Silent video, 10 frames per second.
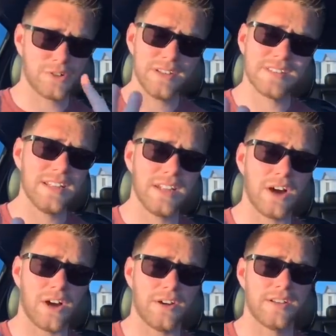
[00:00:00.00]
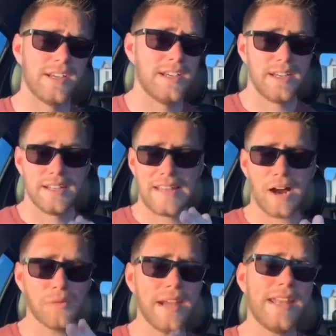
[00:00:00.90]
Christine Lagarde,
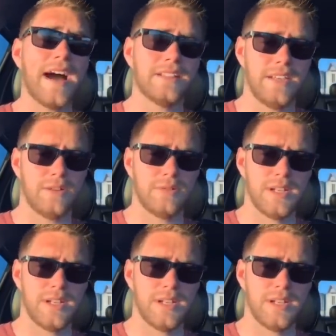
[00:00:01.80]
now Ray Dalio,